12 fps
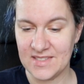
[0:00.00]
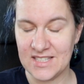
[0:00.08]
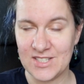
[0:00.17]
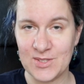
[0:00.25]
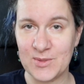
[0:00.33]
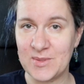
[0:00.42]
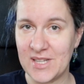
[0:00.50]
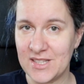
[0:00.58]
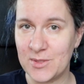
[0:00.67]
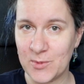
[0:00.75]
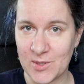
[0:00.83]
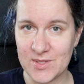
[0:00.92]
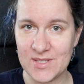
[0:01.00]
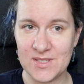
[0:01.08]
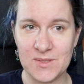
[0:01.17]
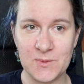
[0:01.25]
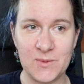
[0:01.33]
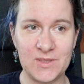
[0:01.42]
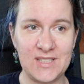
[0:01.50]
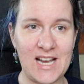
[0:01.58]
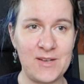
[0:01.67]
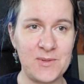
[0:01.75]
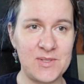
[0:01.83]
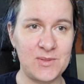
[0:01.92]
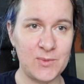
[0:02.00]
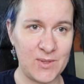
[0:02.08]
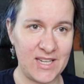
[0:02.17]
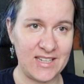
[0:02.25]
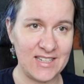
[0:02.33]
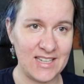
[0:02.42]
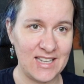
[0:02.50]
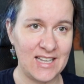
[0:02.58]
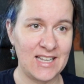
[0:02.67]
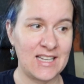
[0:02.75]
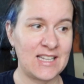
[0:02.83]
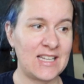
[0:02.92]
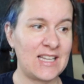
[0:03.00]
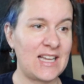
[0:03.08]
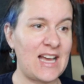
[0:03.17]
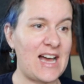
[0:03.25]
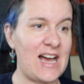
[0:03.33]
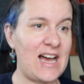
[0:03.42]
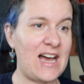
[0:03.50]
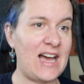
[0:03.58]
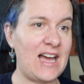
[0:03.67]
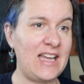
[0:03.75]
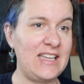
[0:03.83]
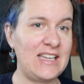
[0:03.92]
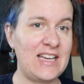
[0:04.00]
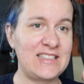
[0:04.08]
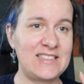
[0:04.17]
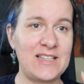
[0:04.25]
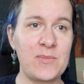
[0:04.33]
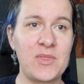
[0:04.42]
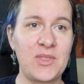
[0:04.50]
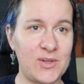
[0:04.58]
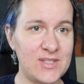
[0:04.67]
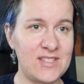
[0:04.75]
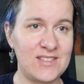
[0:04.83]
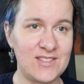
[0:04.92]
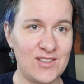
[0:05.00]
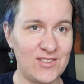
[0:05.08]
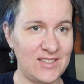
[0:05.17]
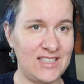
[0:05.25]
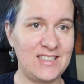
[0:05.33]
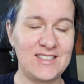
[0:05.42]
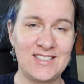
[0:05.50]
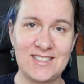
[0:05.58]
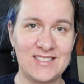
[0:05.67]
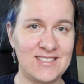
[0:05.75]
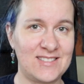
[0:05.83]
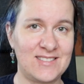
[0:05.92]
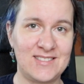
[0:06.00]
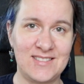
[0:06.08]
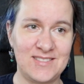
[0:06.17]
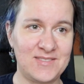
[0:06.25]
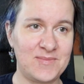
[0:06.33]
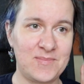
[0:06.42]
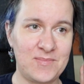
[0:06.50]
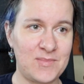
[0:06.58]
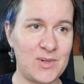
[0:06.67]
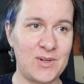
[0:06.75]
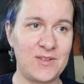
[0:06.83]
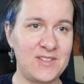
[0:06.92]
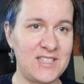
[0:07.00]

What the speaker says: so that was what I was doing. I had some thoughts on it, more of